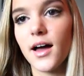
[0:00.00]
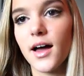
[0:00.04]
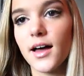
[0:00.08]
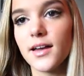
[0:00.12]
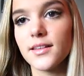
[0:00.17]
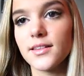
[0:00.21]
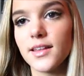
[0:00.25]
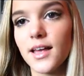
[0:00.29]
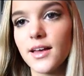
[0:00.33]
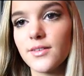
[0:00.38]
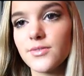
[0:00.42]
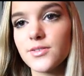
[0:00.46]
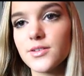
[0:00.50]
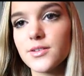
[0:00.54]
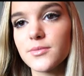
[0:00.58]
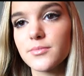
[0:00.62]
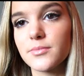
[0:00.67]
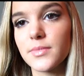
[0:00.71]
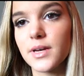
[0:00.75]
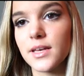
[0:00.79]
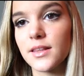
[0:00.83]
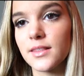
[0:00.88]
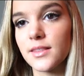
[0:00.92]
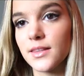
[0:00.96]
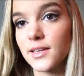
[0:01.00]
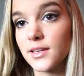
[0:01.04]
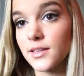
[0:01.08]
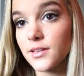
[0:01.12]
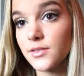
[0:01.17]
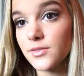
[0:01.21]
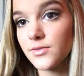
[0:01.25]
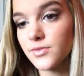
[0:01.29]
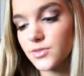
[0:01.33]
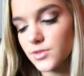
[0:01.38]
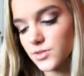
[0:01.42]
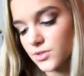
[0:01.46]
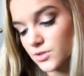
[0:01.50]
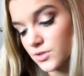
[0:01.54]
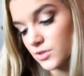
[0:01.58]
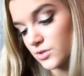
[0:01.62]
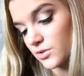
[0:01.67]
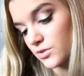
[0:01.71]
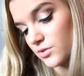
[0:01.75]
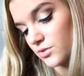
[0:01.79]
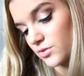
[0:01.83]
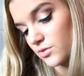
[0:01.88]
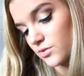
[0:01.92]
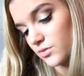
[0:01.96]
I laugh at my life,
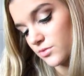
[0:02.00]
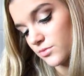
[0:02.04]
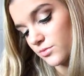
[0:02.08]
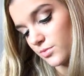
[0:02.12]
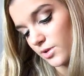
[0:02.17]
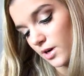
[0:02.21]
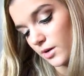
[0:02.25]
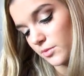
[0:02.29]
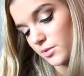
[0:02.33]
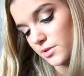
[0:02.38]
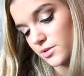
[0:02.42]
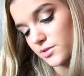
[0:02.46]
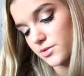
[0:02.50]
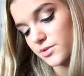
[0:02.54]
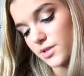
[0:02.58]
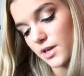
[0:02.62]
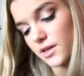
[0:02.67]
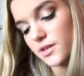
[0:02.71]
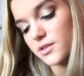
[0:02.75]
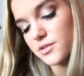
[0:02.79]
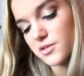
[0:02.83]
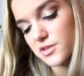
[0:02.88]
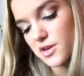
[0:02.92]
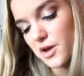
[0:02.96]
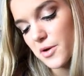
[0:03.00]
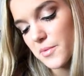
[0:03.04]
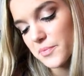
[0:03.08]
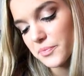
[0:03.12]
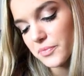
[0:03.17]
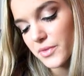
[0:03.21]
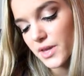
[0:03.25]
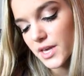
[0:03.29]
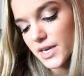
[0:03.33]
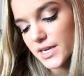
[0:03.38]
so probably two seconds ago.